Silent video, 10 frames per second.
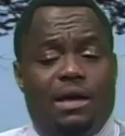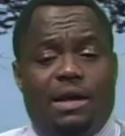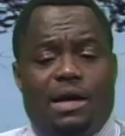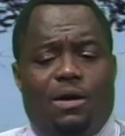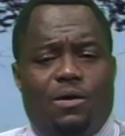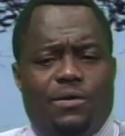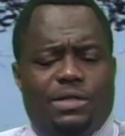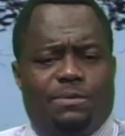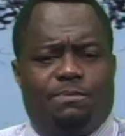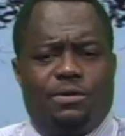and I
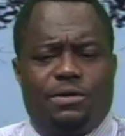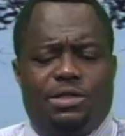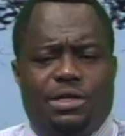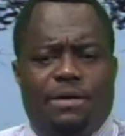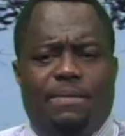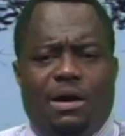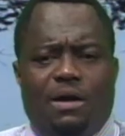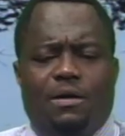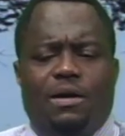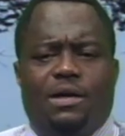always push
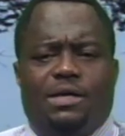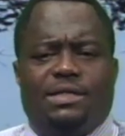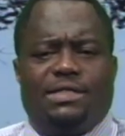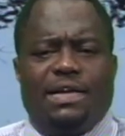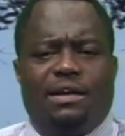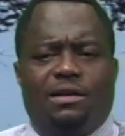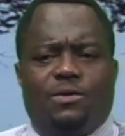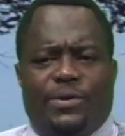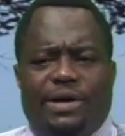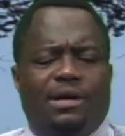about
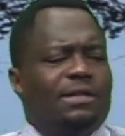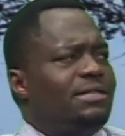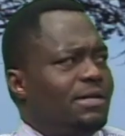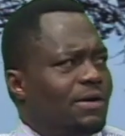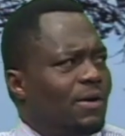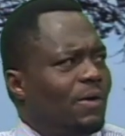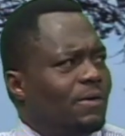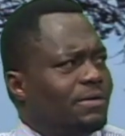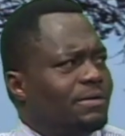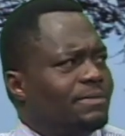setting realistic
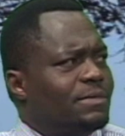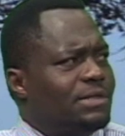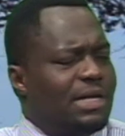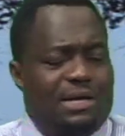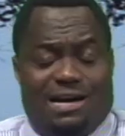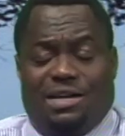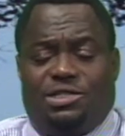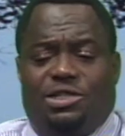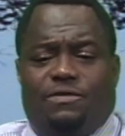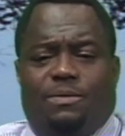goals setting
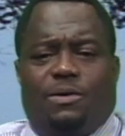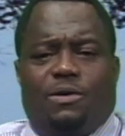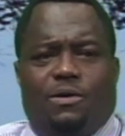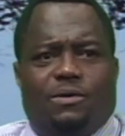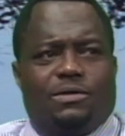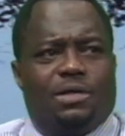achievable goals.